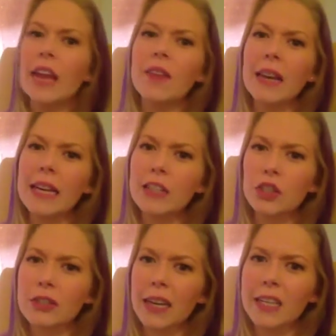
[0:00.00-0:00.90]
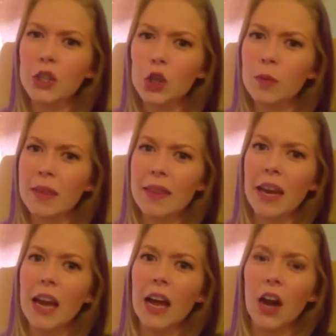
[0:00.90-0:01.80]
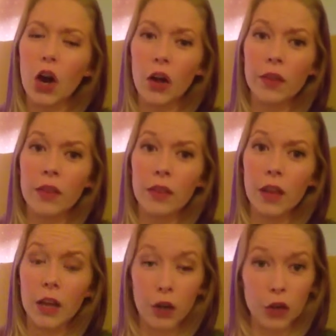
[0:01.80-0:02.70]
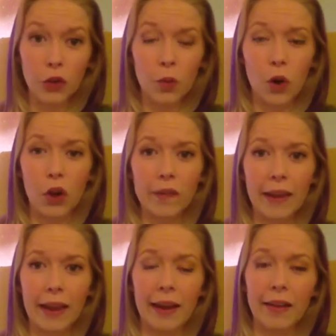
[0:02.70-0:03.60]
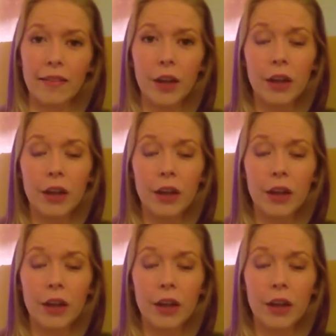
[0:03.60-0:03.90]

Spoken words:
Then he just kind of told me that on another wall they have,